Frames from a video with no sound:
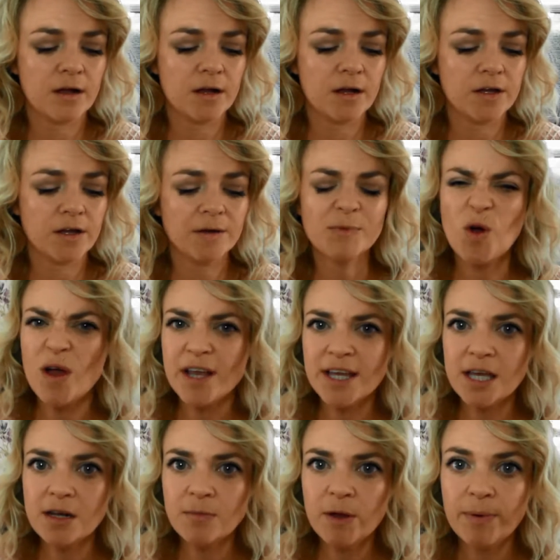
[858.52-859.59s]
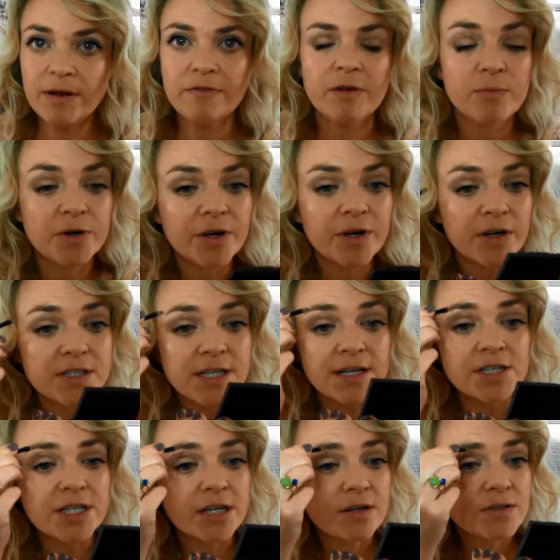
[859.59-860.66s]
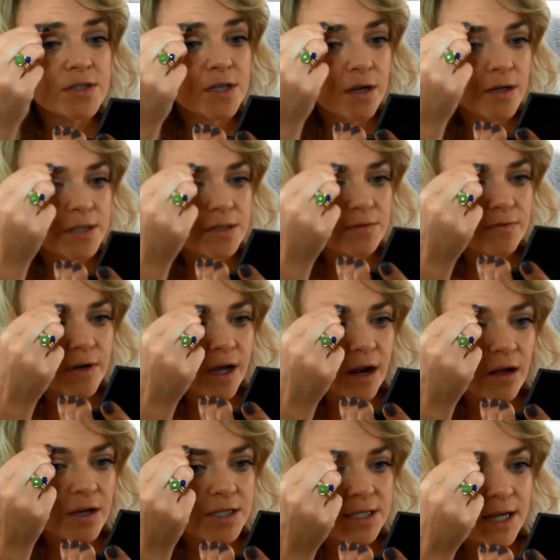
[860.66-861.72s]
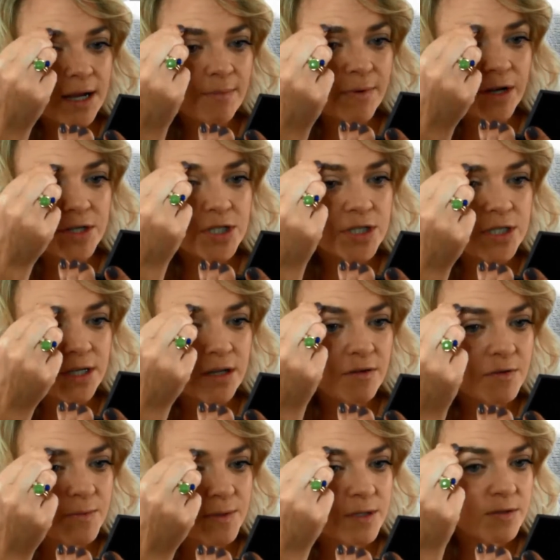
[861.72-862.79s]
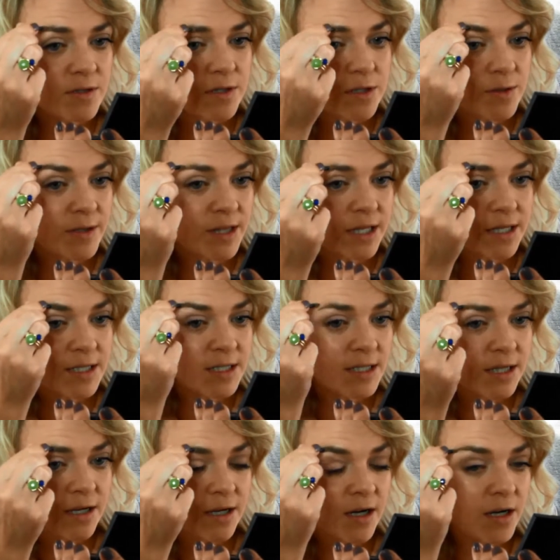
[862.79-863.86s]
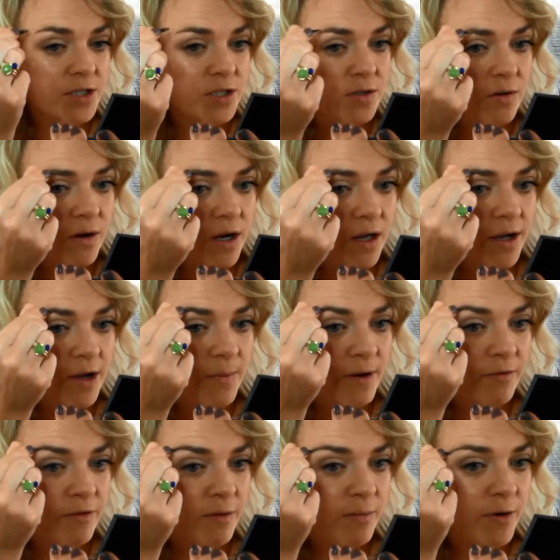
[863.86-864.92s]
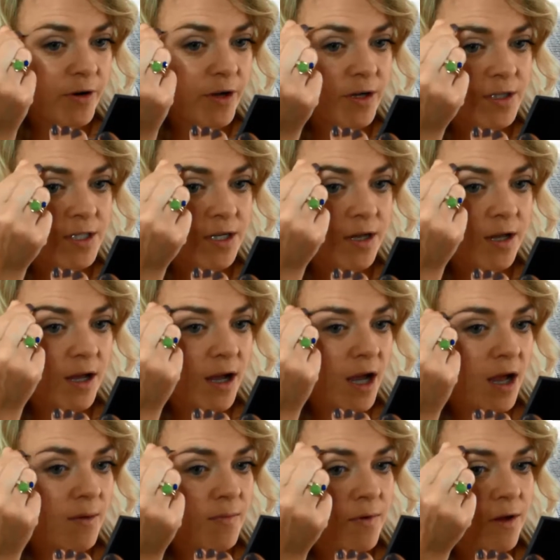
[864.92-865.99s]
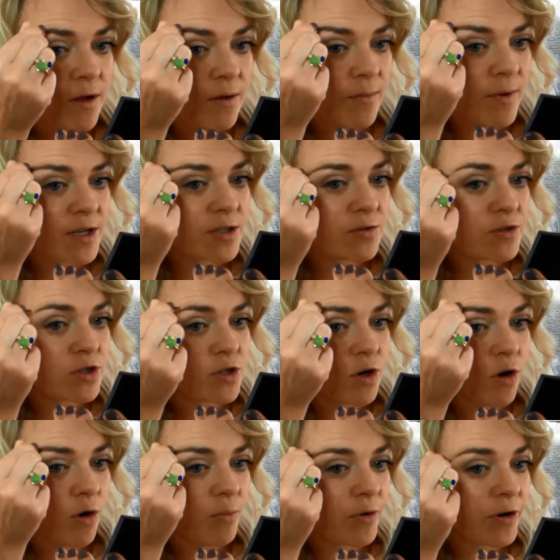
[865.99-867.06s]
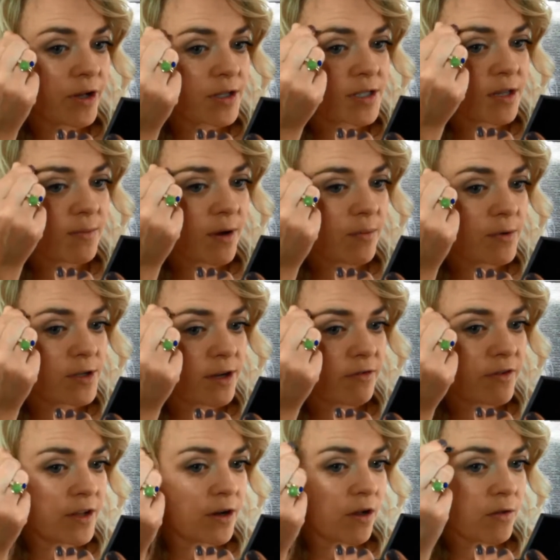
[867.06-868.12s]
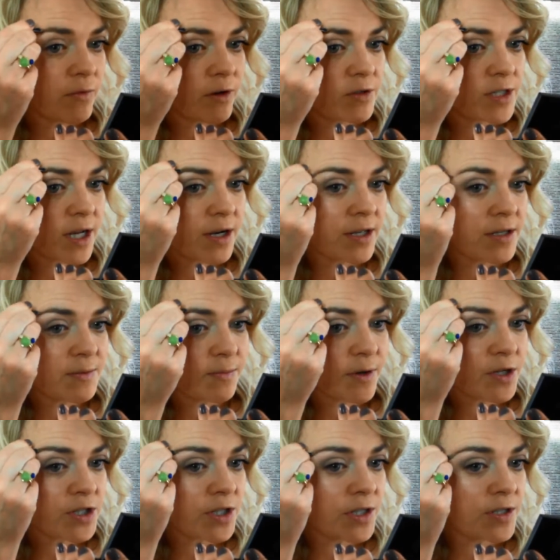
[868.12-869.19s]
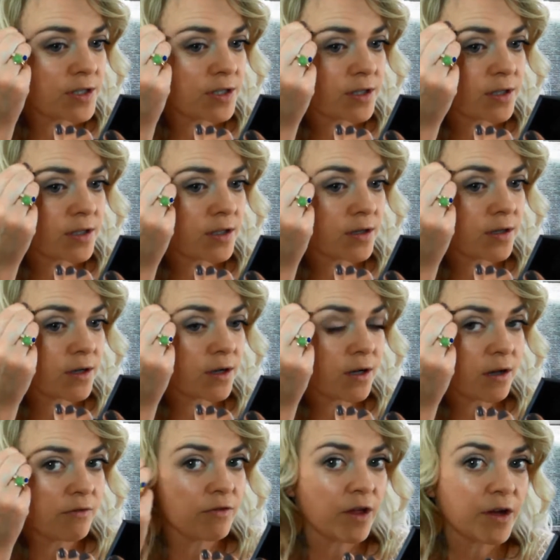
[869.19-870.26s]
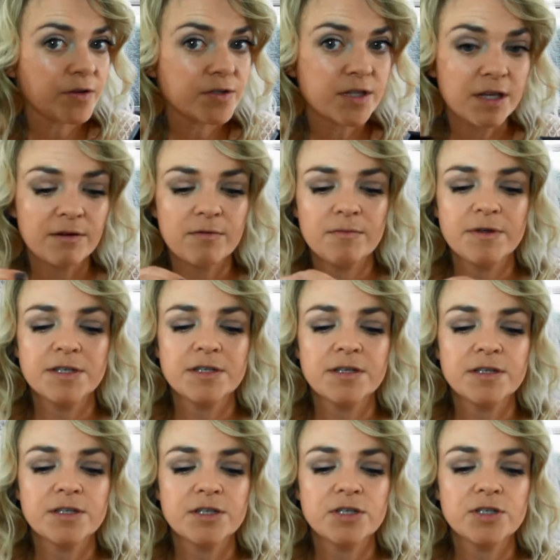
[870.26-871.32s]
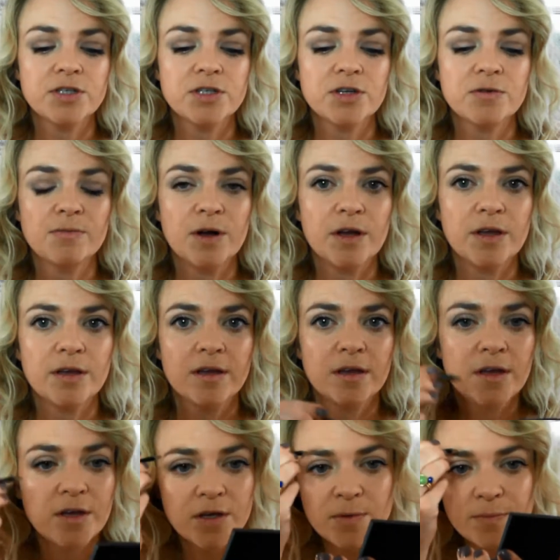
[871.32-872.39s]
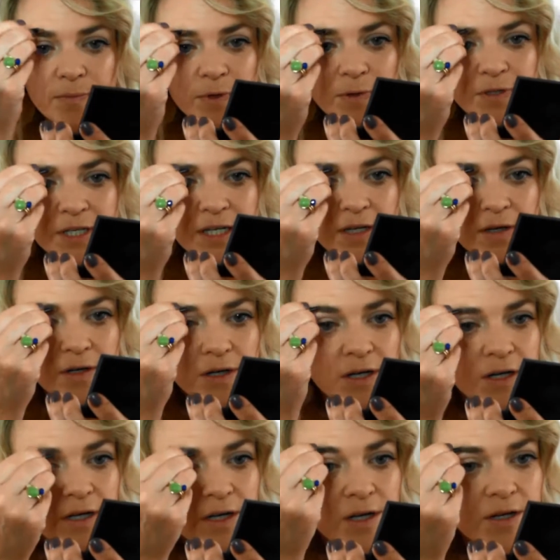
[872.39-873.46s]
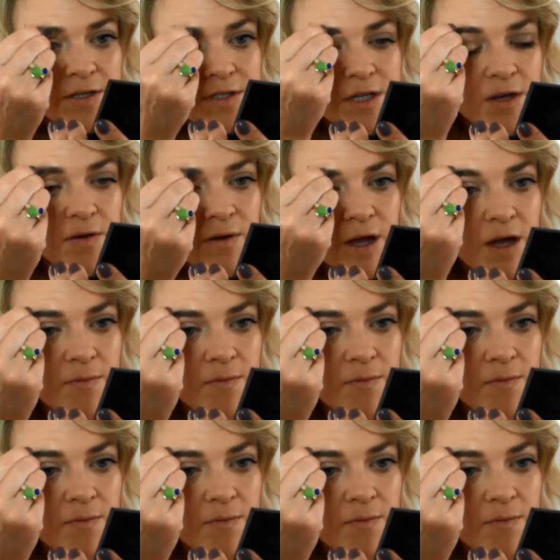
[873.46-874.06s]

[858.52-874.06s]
quite keen on my Benefit products actually, aren't I? I didn't realise how much until I've been doing this. I do quite like a Benefit product. My sort of top products at the moment definitely are the Real Technique brushes. I love those. They're a recent addition to my beauty look. So